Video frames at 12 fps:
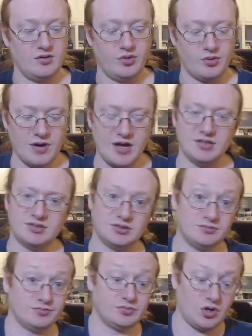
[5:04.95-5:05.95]
The rest
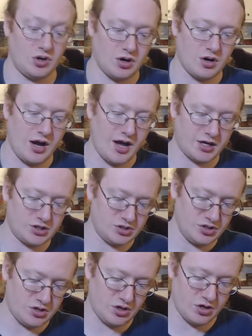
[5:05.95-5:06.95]
are actually
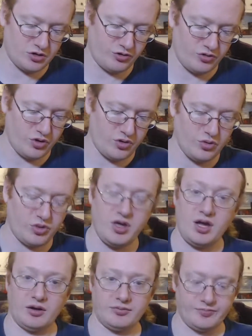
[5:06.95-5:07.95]
cards for the whole thing.